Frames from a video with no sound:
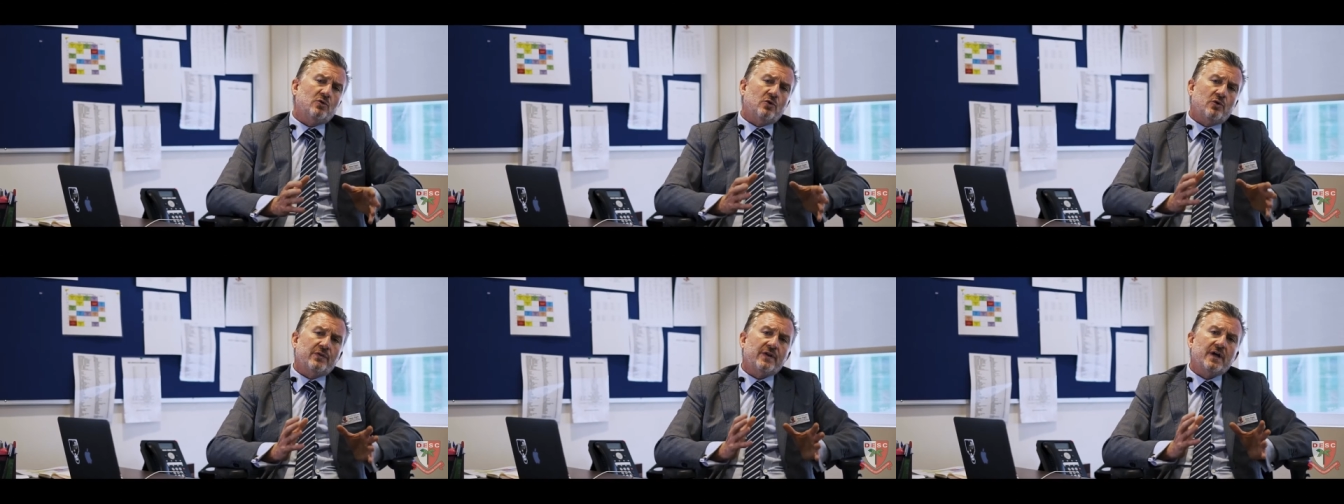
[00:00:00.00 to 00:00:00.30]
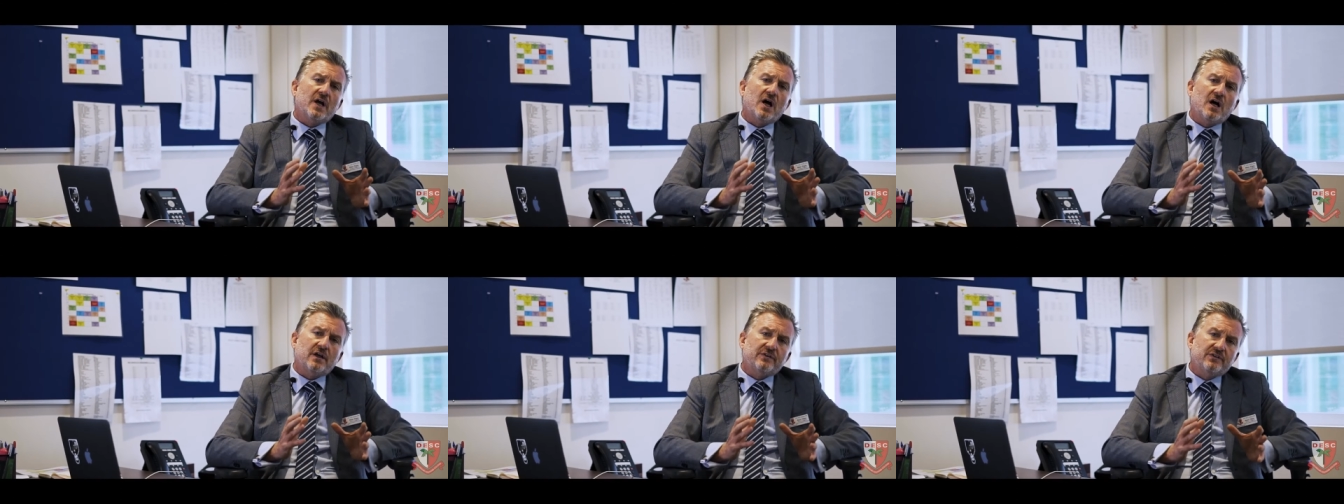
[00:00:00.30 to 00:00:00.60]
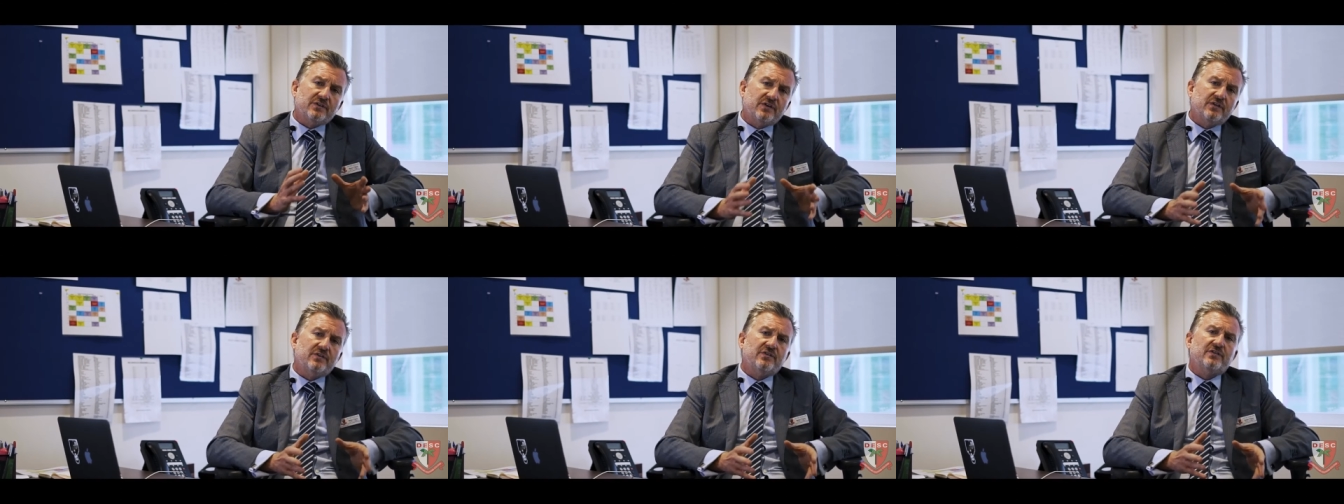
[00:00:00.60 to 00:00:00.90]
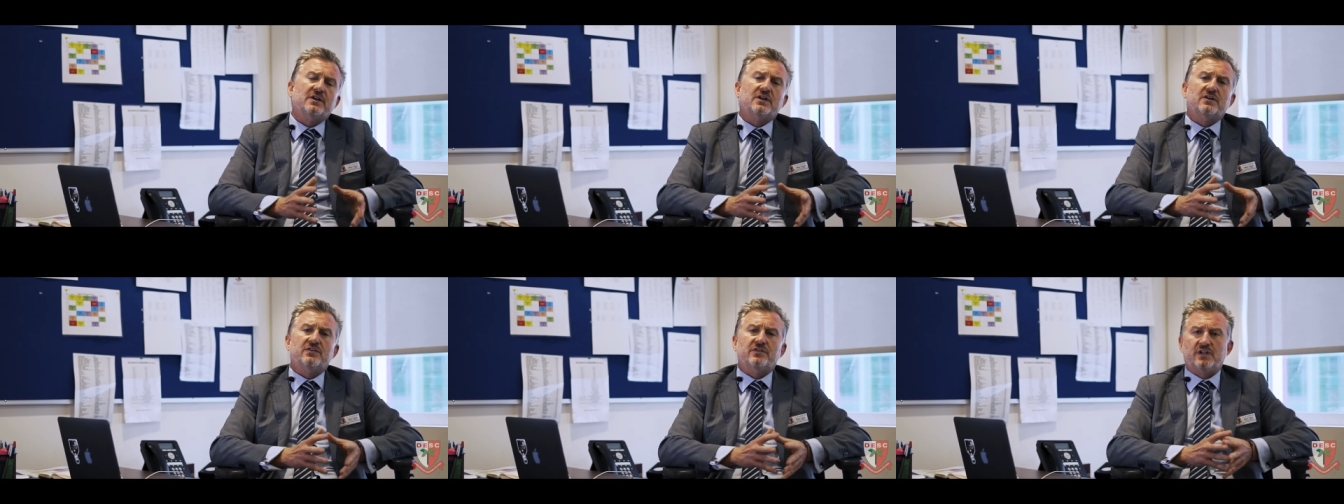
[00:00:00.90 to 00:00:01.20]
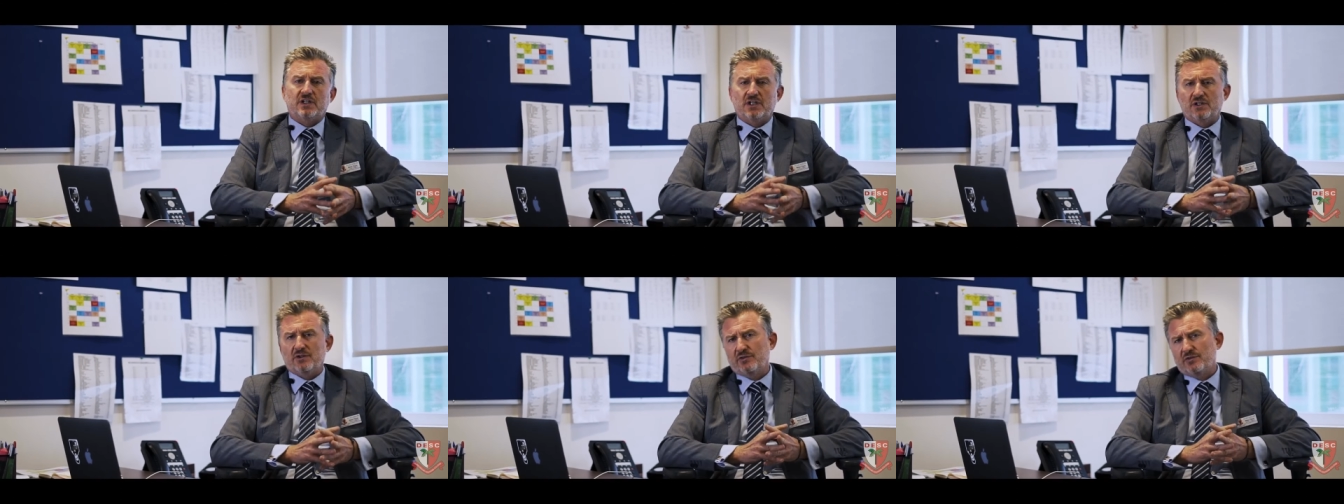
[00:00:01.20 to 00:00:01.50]
or their artistic
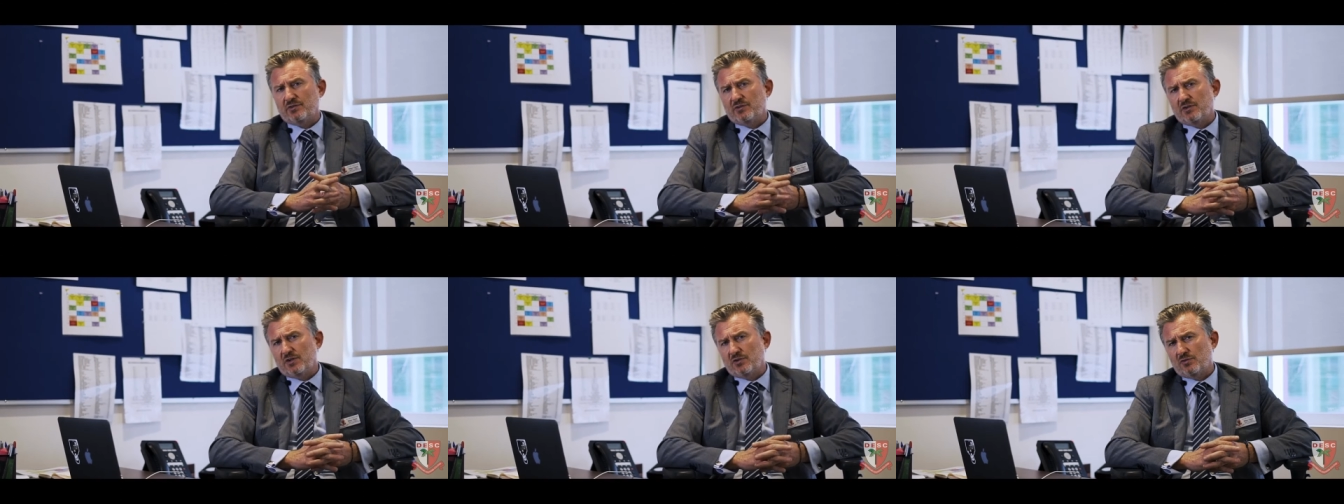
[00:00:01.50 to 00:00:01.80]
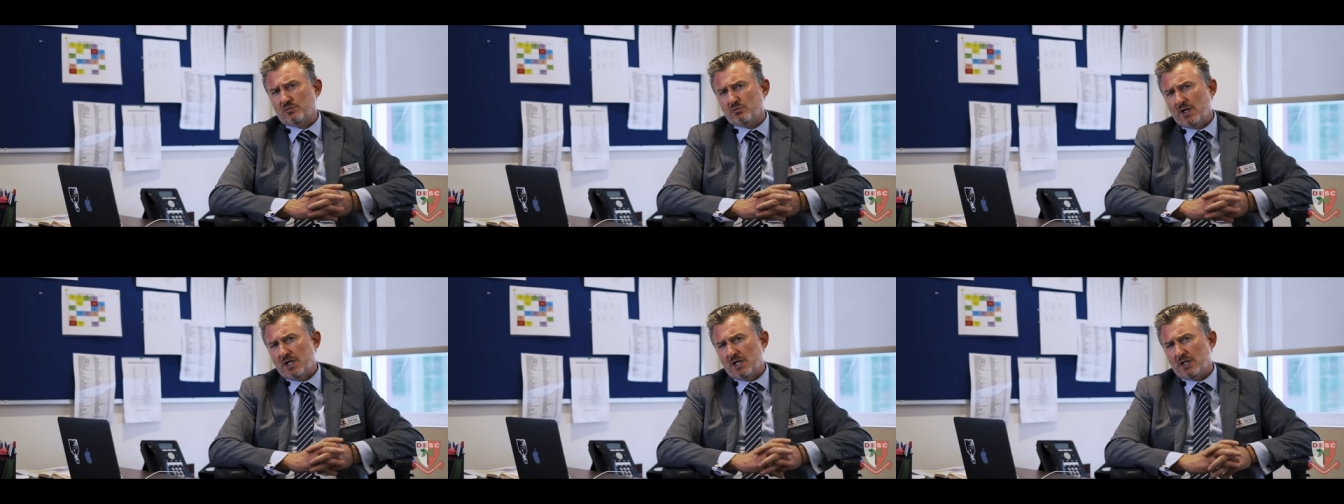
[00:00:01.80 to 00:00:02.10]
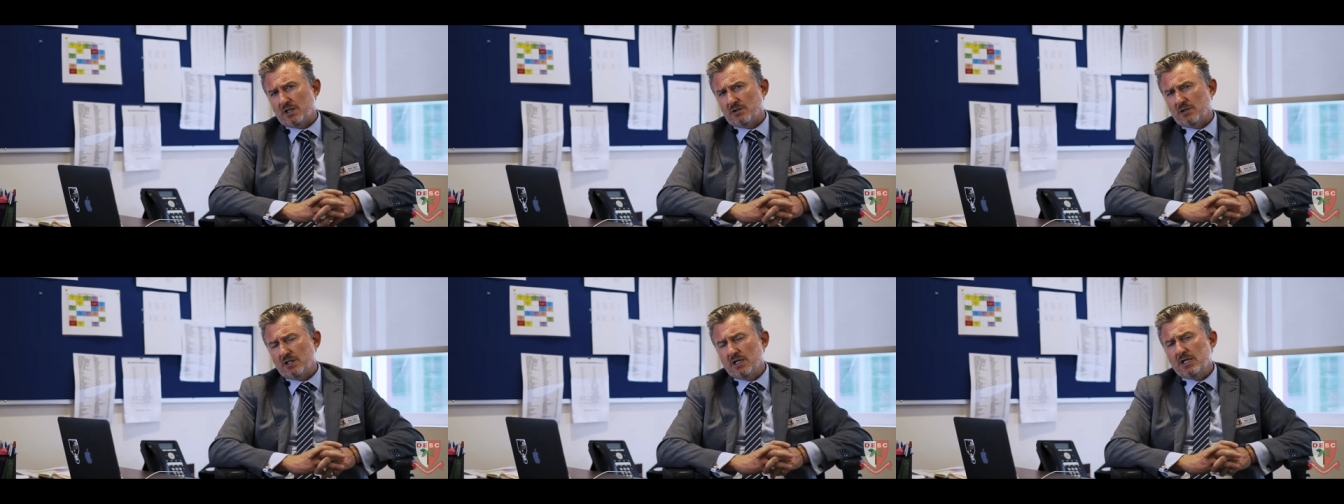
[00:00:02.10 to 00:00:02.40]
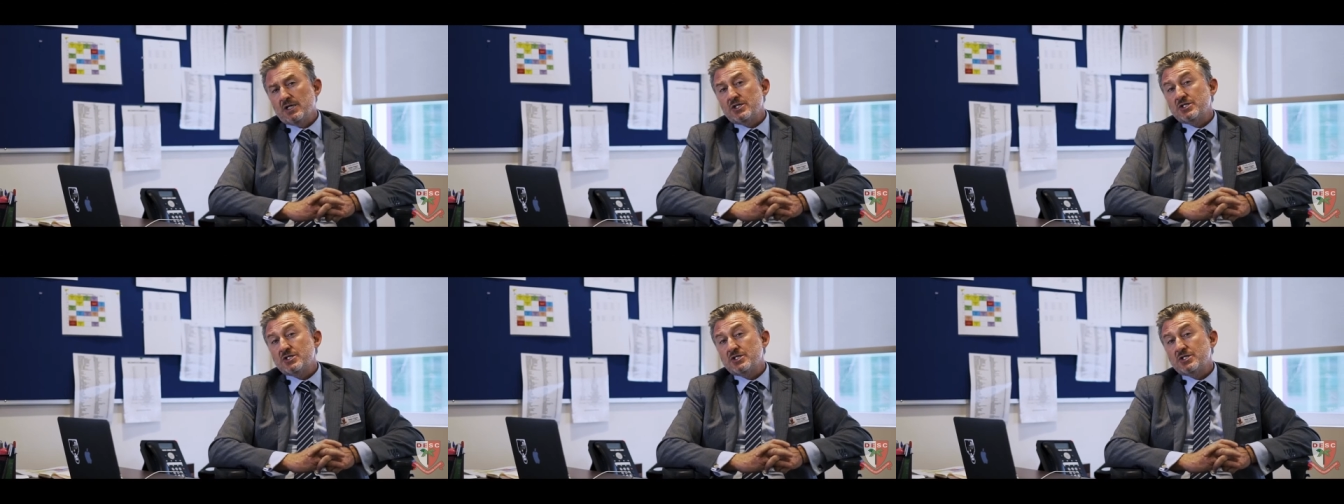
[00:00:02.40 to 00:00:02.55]
skills as well